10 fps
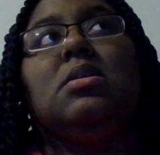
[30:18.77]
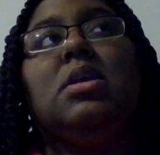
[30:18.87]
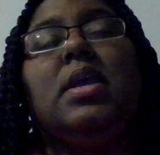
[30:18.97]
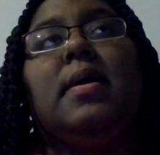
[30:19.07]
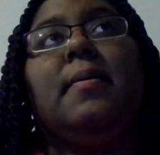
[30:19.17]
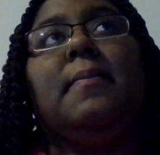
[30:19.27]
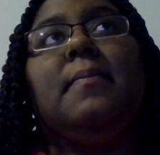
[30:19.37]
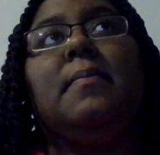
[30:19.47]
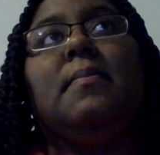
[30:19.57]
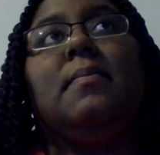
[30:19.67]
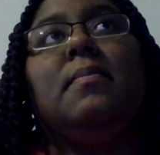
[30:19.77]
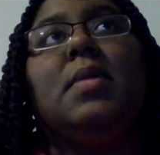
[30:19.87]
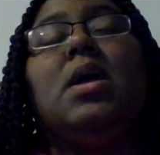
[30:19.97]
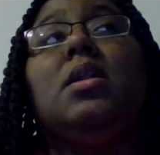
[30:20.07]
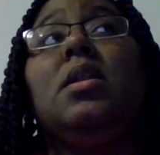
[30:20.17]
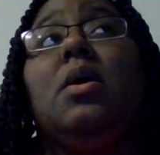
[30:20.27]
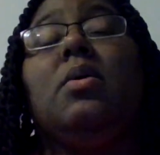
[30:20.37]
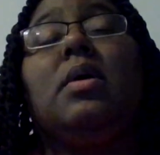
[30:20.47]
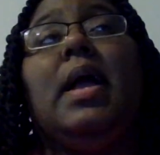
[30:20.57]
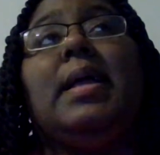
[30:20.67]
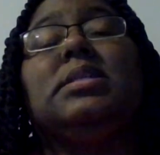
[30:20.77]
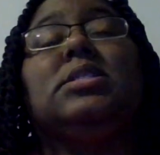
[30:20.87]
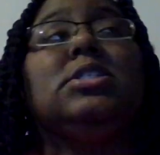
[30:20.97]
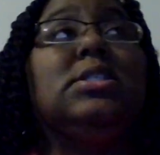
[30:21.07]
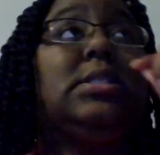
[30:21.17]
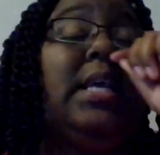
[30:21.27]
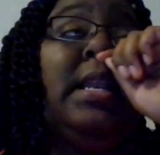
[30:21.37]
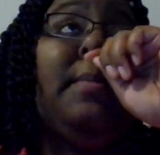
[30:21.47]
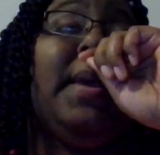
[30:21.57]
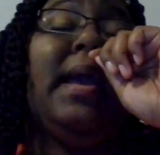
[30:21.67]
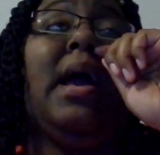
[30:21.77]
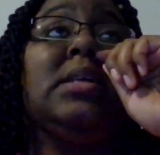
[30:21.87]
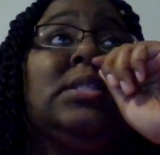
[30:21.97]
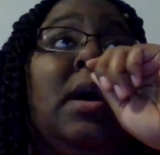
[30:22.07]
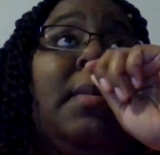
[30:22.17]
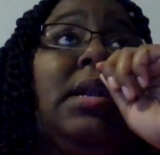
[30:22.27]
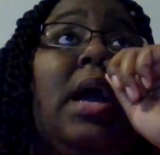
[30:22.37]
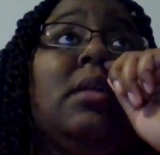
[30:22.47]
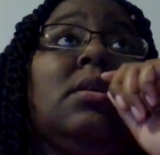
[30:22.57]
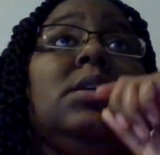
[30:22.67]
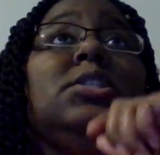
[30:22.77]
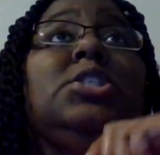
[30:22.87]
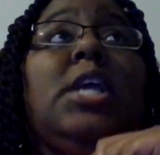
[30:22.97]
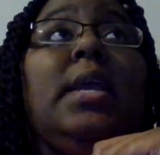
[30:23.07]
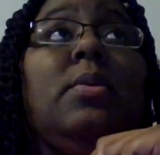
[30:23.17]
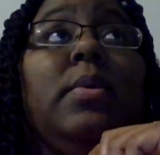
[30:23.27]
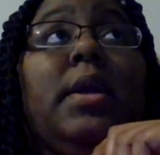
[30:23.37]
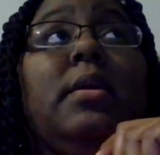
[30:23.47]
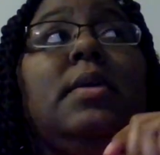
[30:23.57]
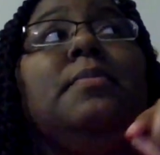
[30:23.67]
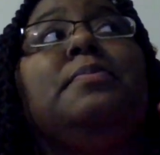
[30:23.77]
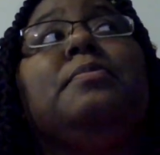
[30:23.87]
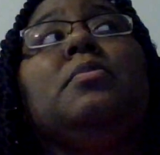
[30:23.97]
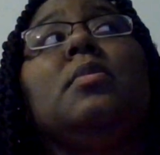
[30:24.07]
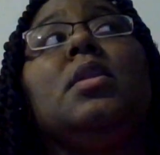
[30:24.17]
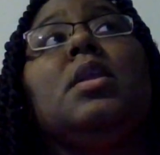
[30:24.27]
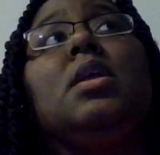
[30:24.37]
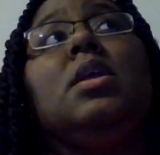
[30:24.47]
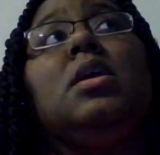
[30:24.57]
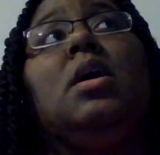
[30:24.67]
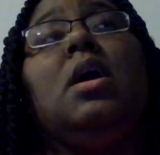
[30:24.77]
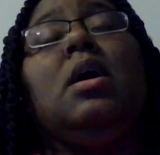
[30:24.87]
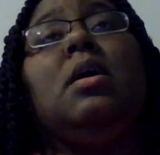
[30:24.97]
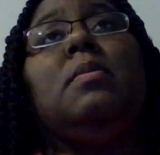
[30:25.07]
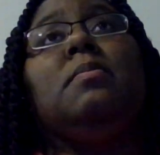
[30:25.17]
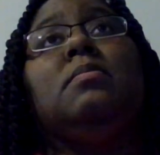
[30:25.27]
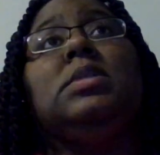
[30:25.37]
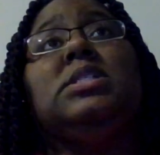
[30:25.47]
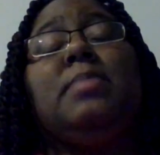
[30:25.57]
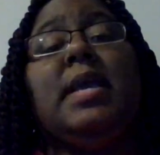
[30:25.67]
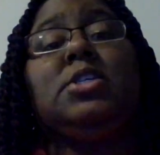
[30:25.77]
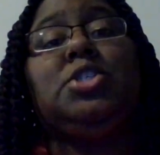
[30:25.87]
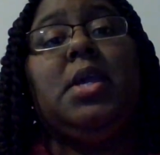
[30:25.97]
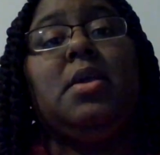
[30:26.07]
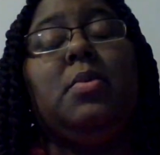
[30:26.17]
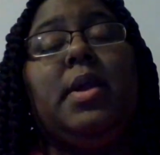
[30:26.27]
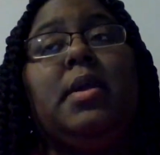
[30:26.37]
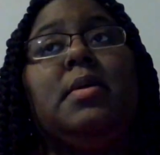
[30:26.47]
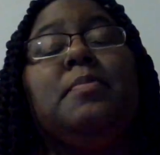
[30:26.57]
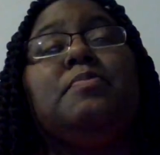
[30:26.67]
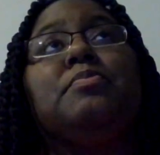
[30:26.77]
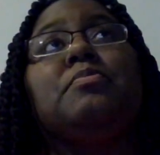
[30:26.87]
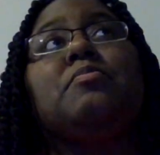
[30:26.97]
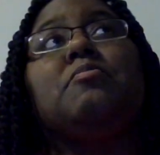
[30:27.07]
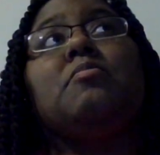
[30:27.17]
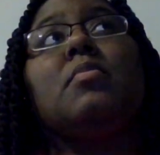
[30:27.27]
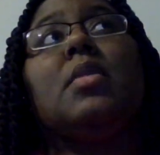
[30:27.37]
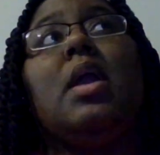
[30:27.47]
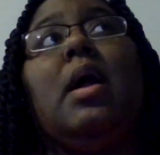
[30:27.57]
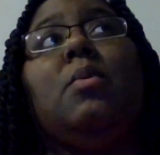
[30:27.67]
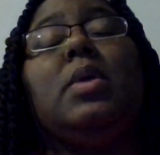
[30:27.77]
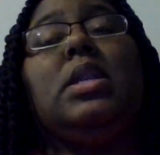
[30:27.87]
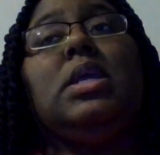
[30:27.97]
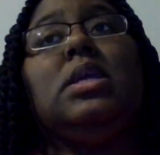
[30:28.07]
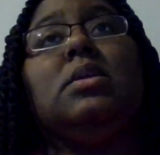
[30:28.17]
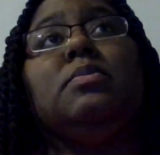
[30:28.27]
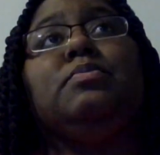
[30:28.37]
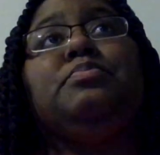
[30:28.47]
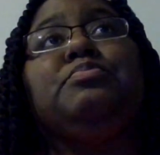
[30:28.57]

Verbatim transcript: Yeah no actually take that back i saw my doctor in january um, this past january i went in